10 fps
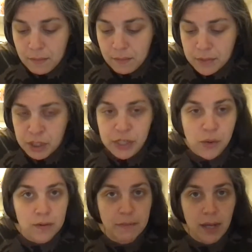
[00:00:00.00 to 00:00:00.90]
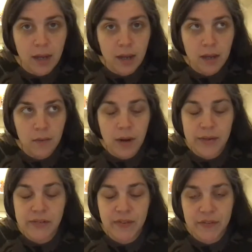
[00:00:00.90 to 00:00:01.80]
She told me when I
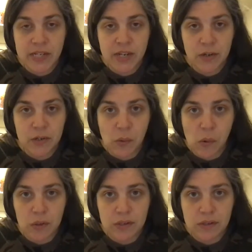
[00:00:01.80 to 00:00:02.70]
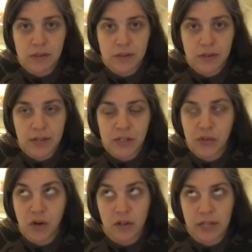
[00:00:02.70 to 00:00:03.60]
was 15 years old and
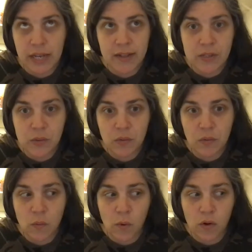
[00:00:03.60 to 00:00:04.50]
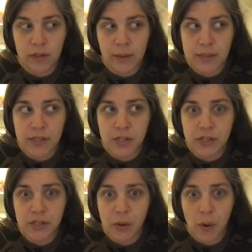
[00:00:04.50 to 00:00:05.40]
struggling in this world that was
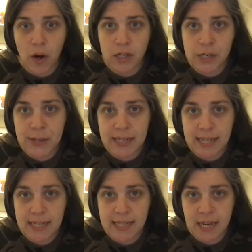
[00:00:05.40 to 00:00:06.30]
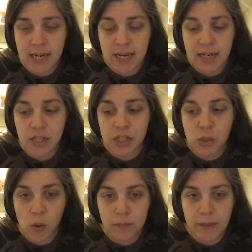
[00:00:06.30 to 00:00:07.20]
just so hard to exist in, she
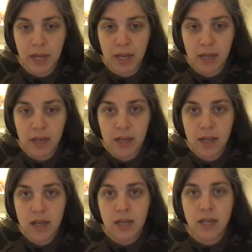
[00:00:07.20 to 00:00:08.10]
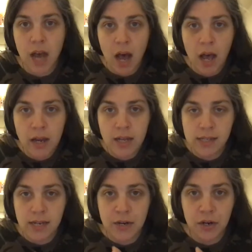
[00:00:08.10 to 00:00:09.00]
told me, God is
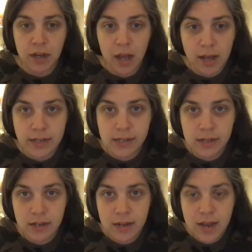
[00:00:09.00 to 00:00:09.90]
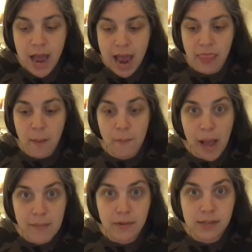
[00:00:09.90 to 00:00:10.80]
in your gut. And the
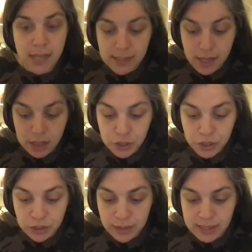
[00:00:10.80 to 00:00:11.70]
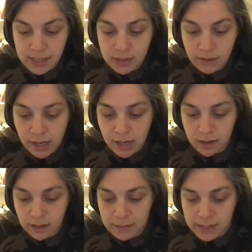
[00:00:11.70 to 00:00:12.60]
Bible says that's true. It says it right here.
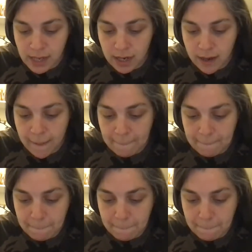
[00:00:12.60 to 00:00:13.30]
Let me say it again.